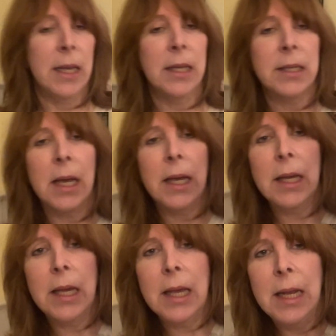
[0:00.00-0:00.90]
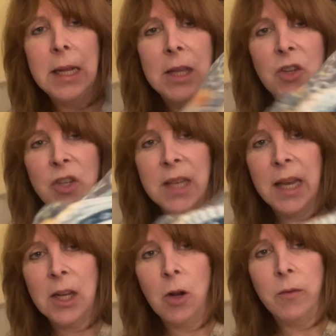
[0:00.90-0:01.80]
As I just
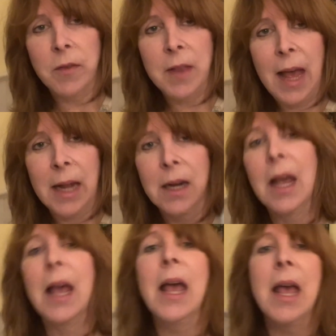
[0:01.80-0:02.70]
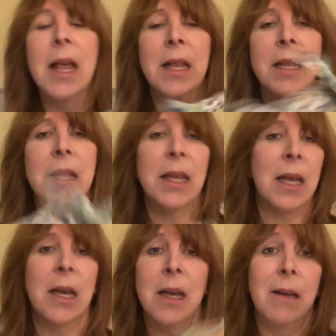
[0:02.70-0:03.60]
hang it off of that, and
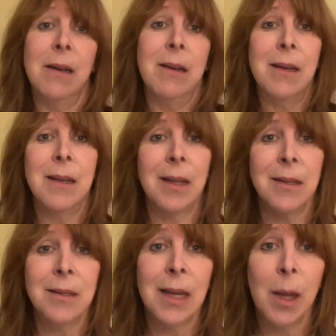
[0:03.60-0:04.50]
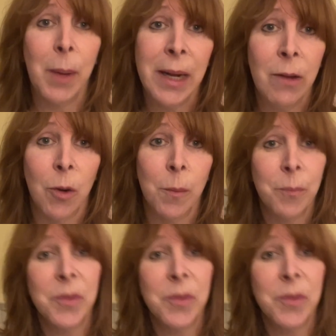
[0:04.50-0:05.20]
it doesn't take up any room.